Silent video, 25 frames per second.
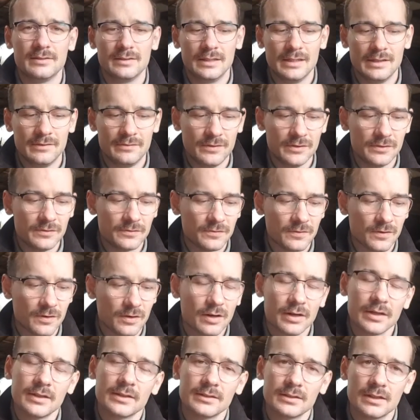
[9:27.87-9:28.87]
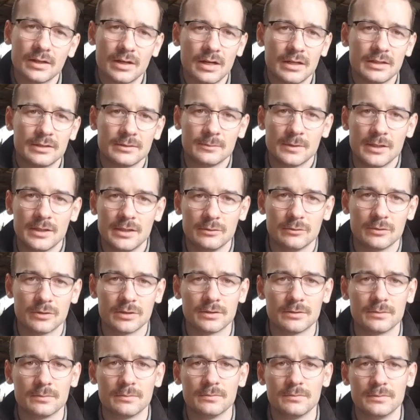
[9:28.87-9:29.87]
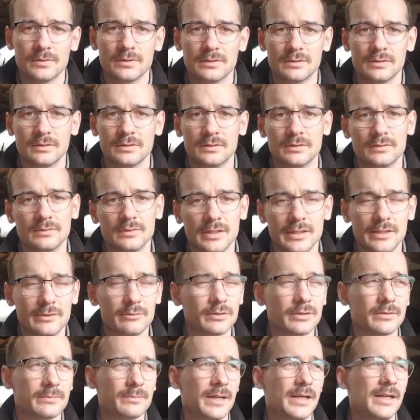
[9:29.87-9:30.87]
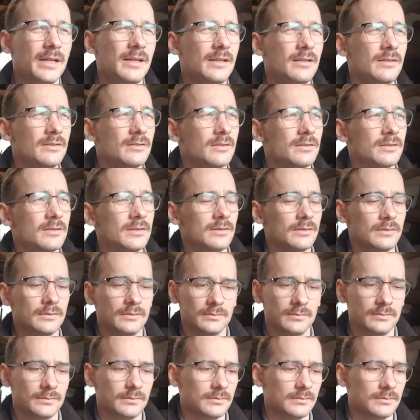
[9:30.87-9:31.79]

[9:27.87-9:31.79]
if you find an item that you want to make on